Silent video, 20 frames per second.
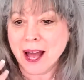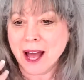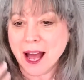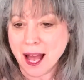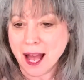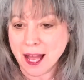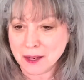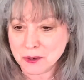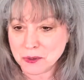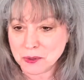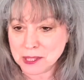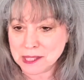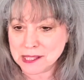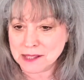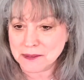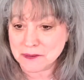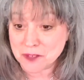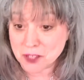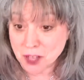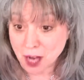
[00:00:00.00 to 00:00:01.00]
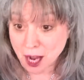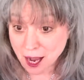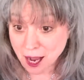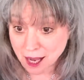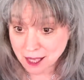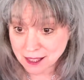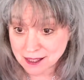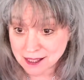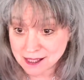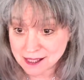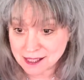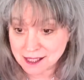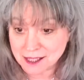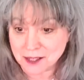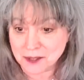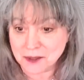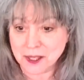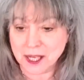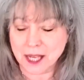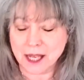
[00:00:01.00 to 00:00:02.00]
hundreds of dots that
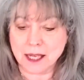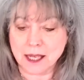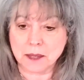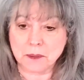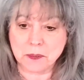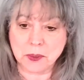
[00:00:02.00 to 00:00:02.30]
you can